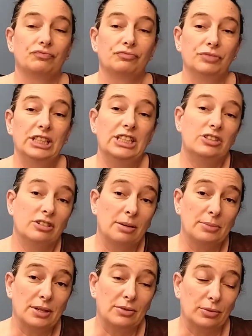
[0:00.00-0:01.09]
it all comes
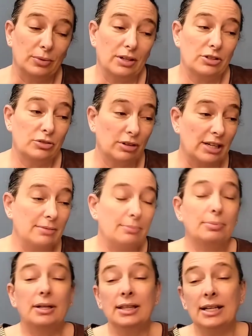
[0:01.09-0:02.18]
out in the wash, right? But
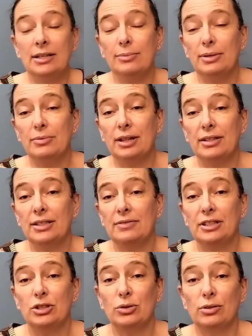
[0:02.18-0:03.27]
I think it'll be a relatively
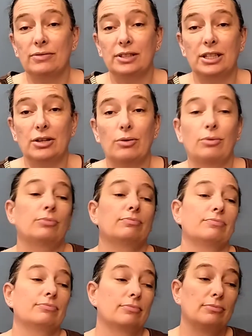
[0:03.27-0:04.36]
short video
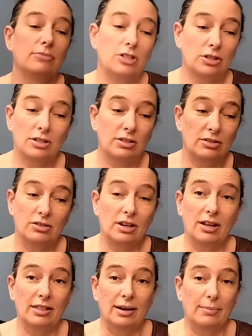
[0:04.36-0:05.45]
just because there's
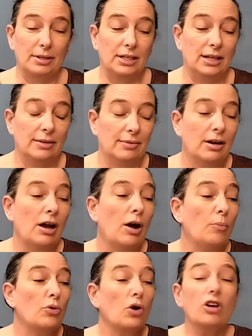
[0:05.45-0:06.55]
not that many
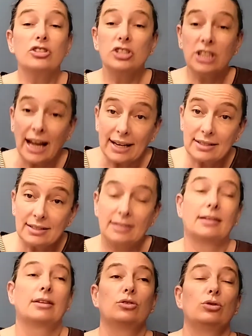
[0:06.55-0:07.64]
projects
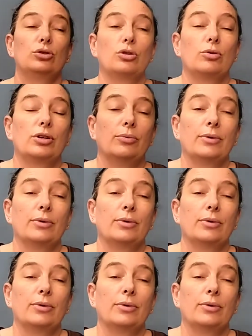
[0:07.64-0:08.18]
to show you.